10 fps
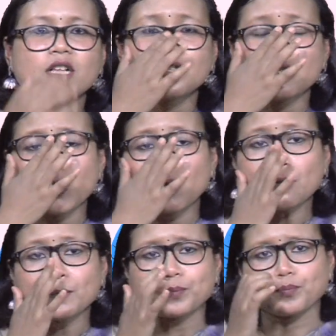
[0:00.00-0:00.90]

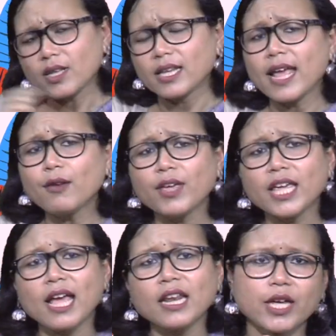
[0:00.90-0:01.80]
So then we
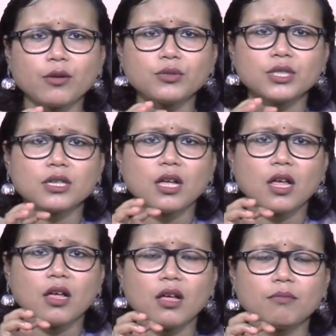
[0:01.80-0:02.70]
can use
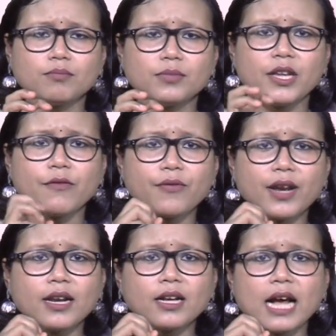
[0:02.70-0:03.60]

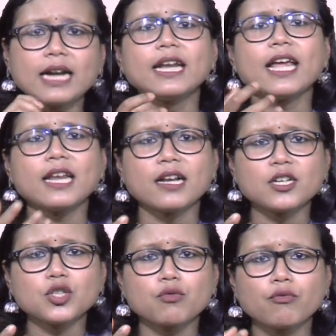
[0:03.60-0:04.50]
different
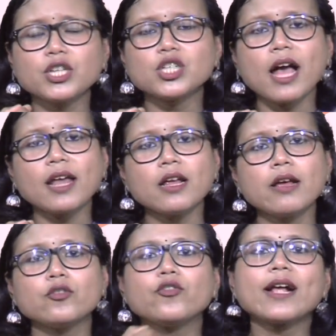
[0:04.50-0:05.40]
containers which are
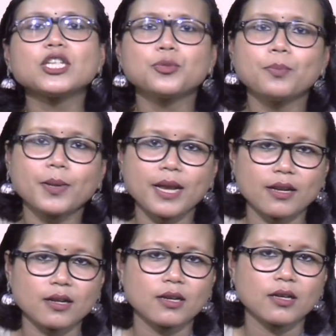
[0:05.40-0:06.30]
transparent.